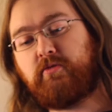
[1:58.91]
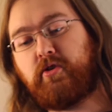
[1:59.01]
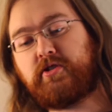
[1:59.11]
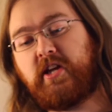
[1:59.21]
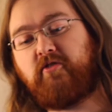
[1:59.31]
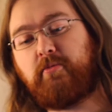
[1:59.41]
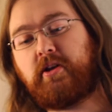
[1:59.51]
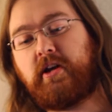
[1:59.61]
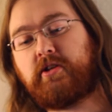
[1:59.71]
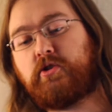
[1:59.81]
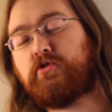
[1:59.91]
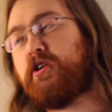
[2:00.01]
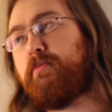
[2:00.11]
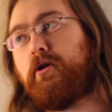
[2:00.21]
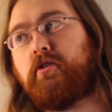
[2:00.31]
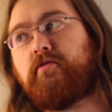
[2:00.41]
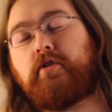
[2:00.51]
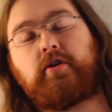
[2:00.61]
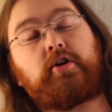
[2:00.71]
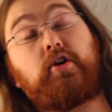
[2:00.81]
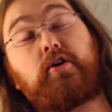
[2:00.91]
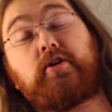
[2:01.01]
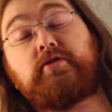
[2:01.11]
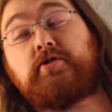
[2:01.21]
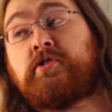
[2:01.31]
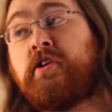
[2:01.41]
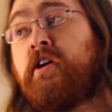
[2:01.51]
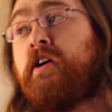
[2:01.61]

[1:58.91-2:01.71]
once everybody has used up all of their cards,